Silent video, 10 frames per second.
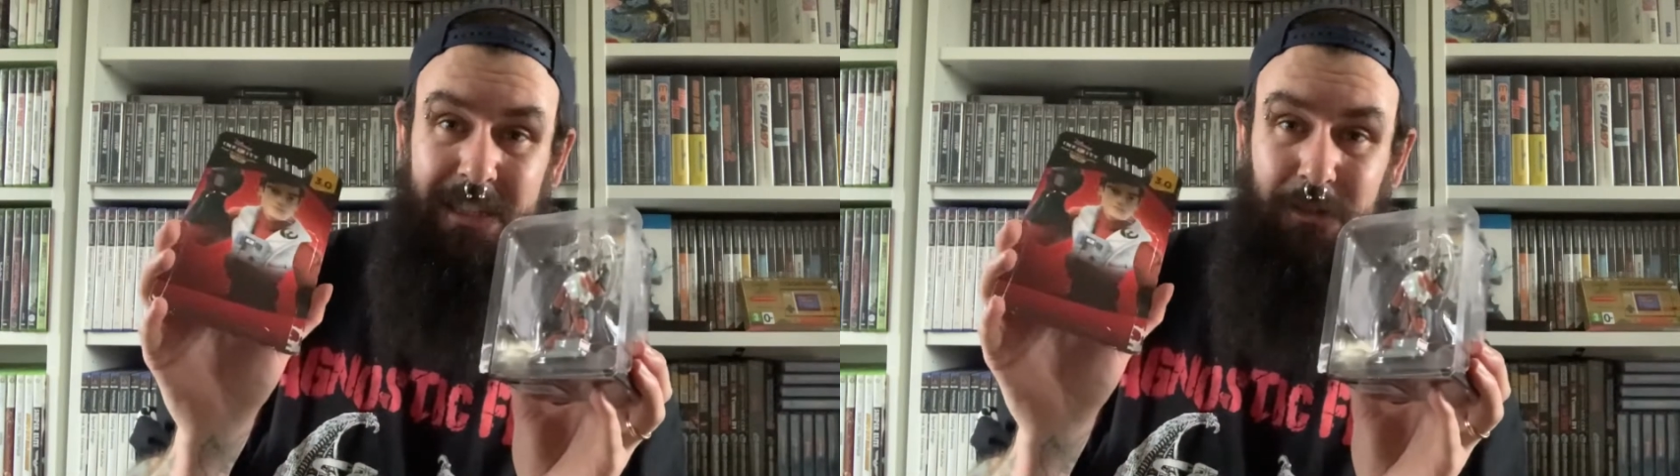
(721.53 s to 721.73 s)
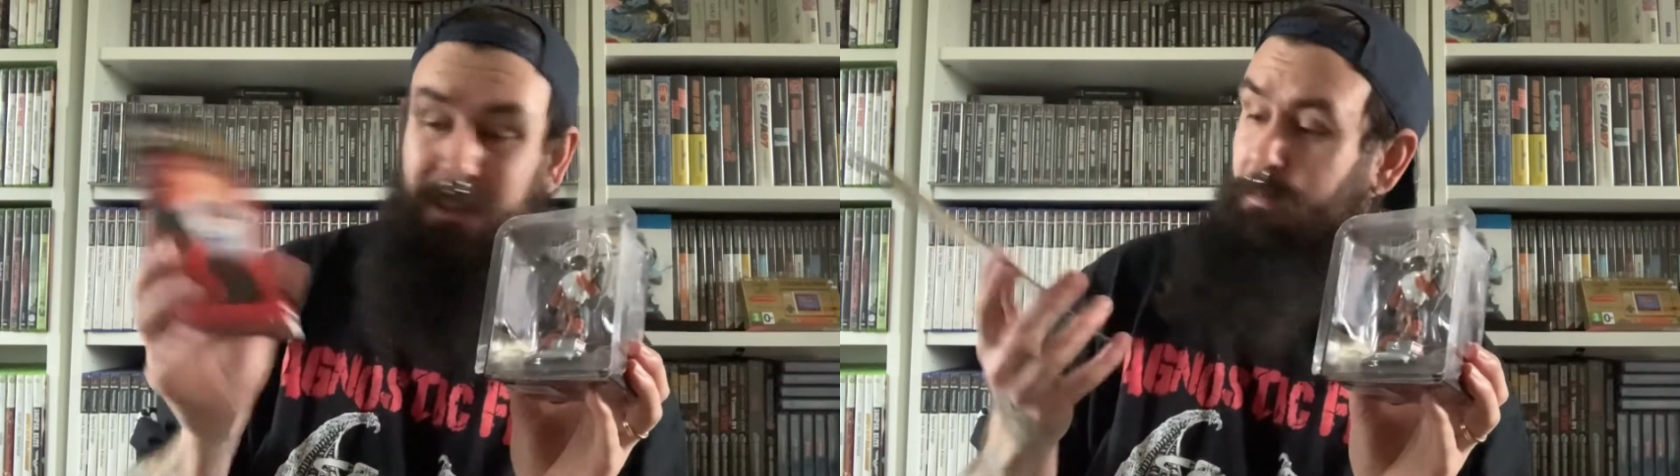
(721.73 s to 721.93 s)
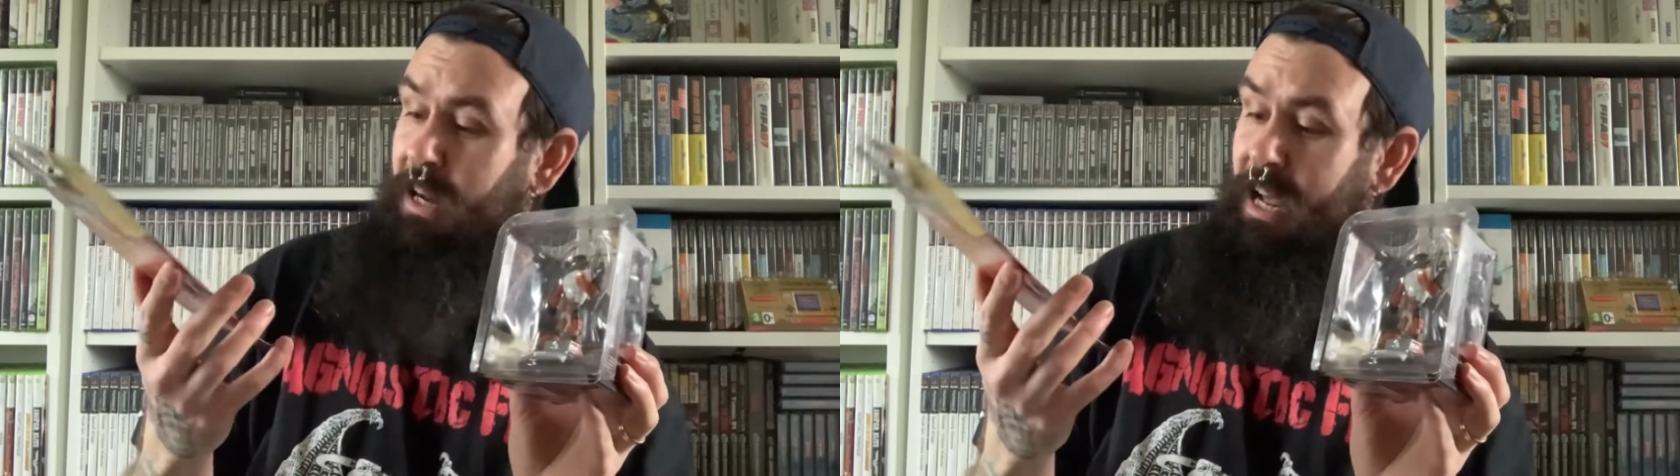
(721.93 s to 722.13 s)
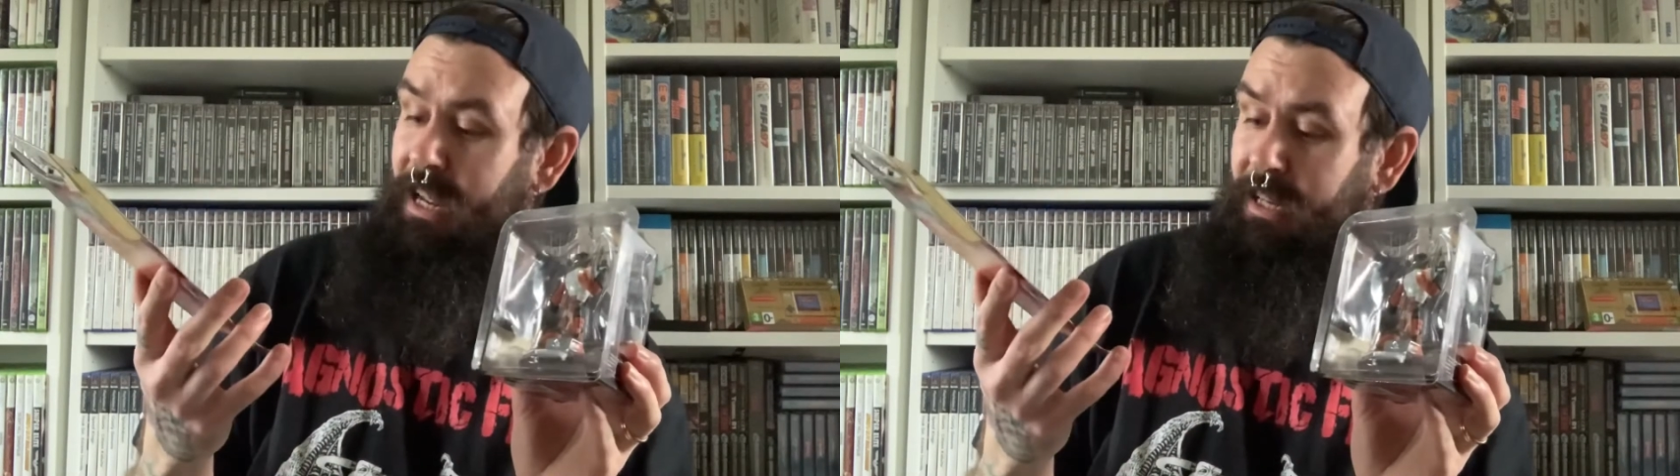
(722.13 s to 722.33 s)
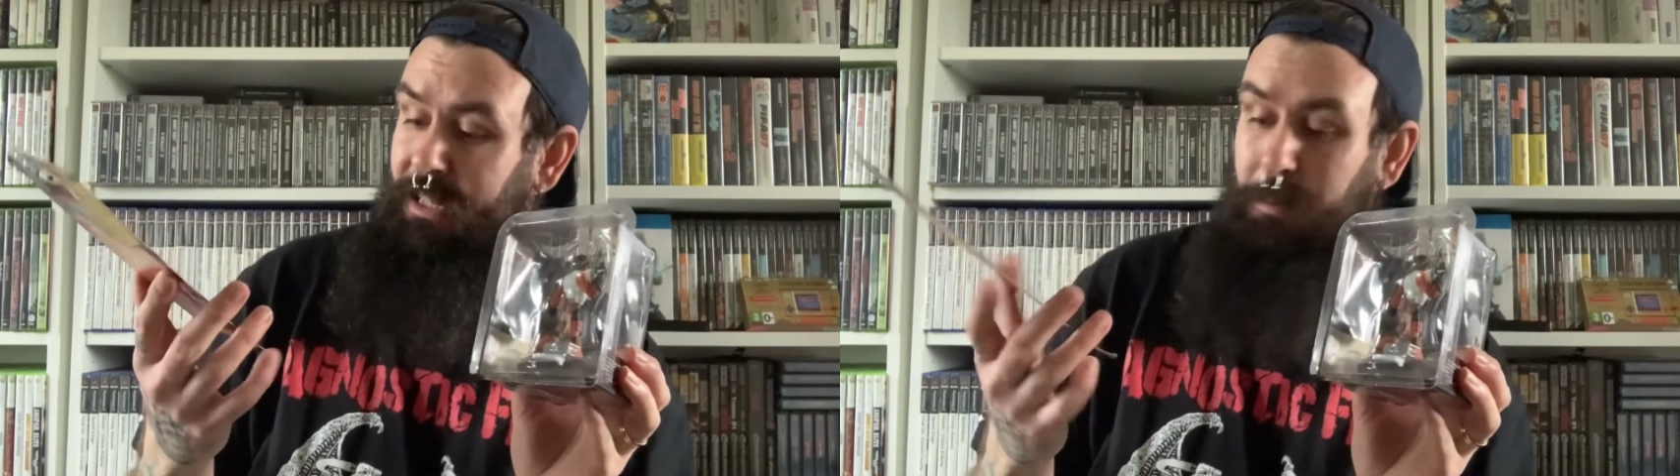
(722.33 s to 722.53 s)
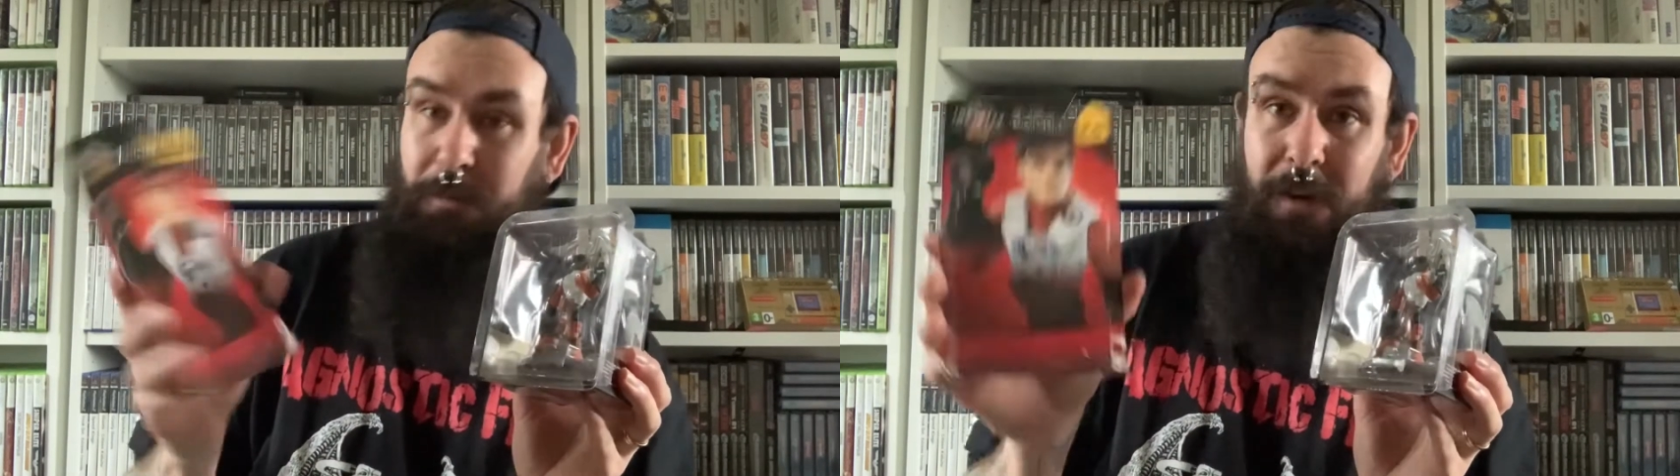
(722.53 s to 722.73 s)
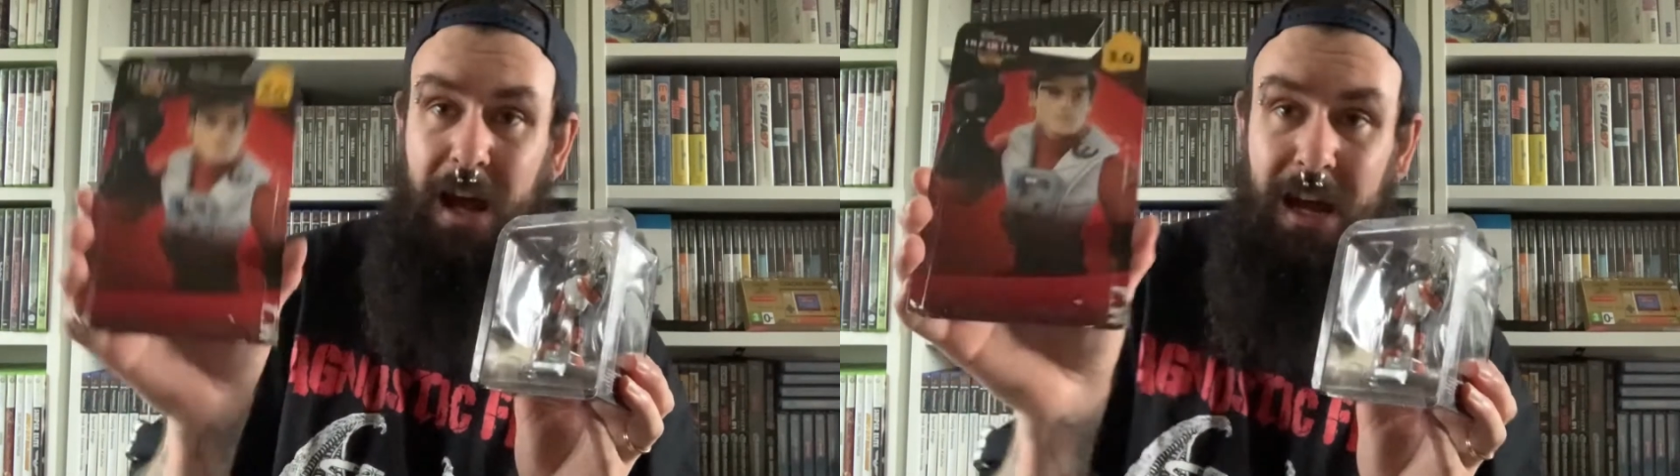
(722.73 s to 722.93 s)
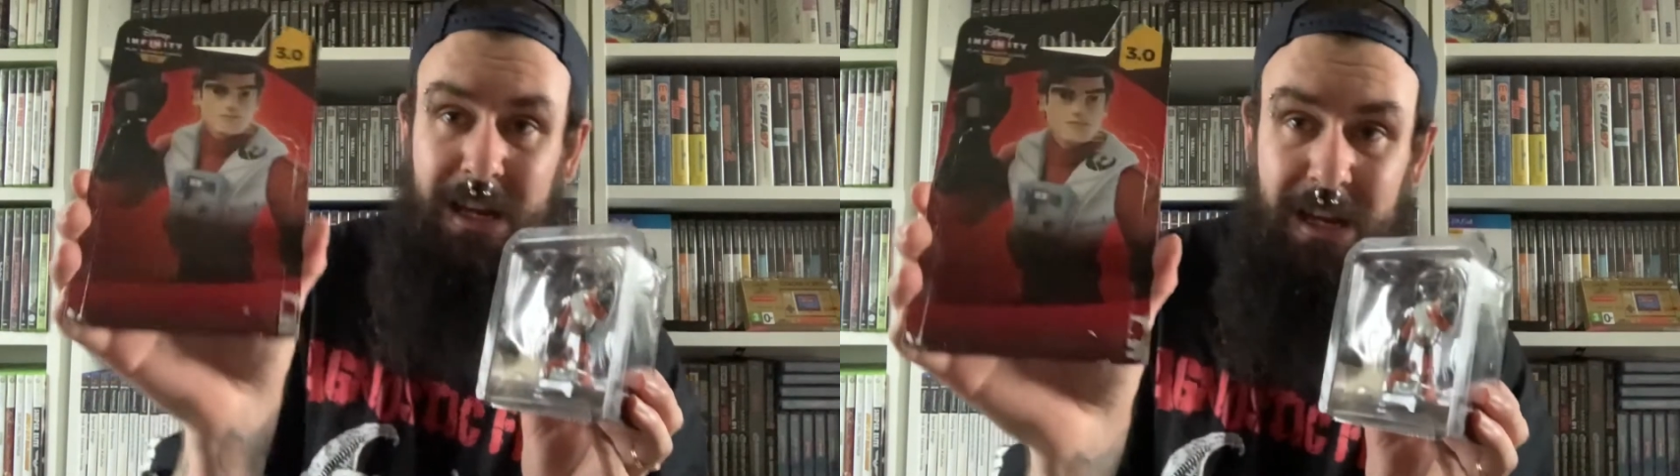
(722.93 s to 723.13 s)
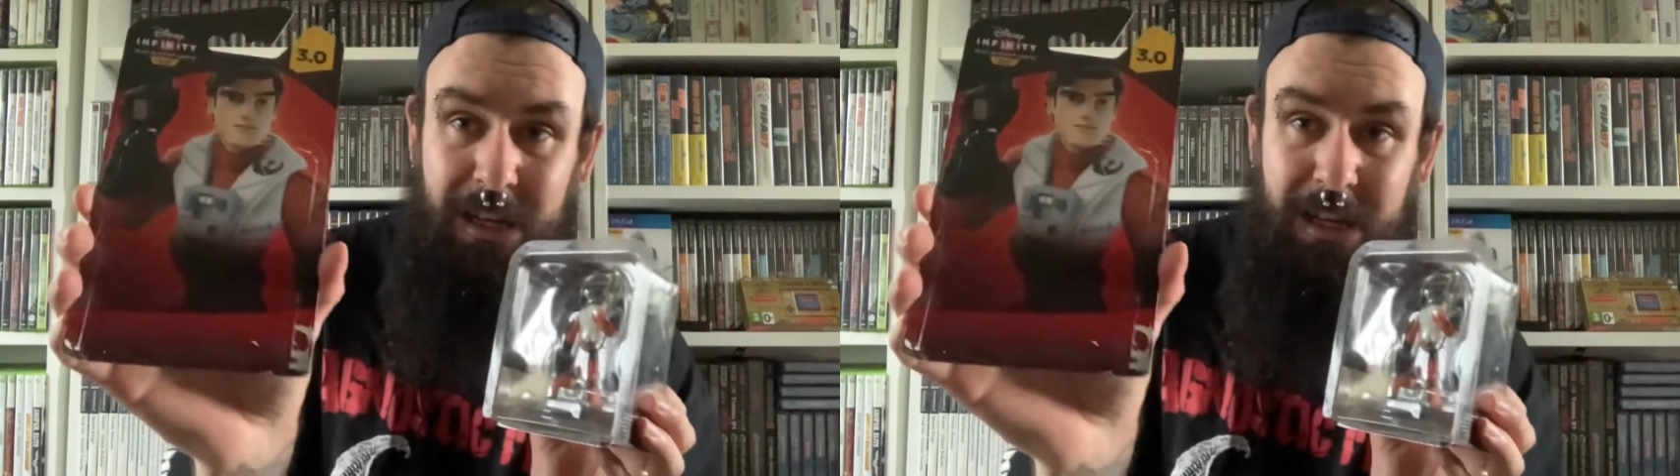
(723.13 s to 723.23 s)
still display it. And to be fair,